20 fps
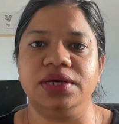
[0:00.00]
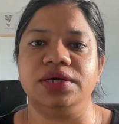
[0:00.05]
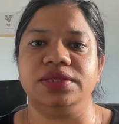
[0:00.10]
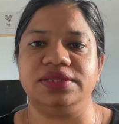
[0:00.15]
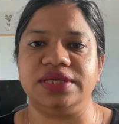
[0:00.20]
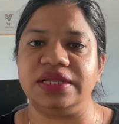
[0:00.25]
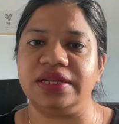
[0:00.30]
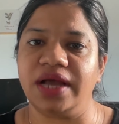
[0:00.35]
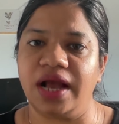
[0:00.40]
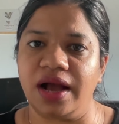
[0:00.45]

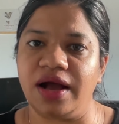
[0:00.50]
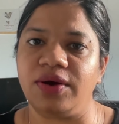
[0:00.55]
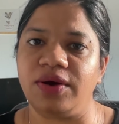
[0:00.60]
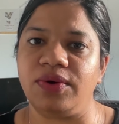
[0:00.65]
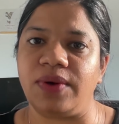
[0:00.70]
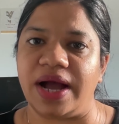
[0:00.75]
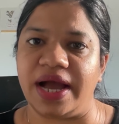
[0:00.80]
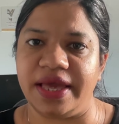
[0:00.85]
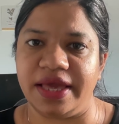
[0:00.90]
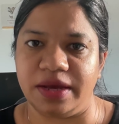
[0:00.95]
then how
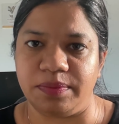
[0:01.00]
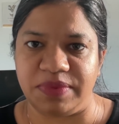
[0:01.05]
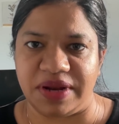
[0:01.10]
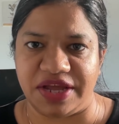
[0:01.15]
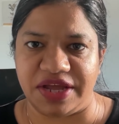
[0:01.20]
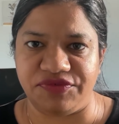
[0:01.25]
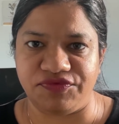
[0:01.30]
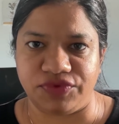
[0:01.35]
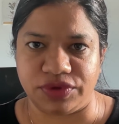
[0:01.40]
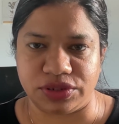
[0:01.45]
I
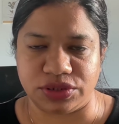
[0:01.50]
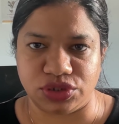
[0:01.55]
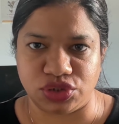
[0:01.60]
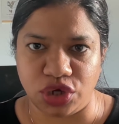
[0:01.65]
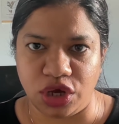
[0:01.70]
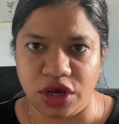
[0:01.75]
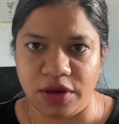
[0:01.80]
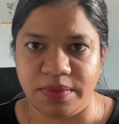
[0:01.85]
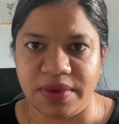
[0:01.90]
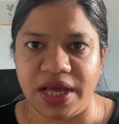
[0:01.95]
applied for the
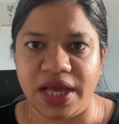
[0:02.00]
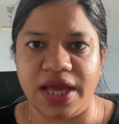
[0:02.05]
job,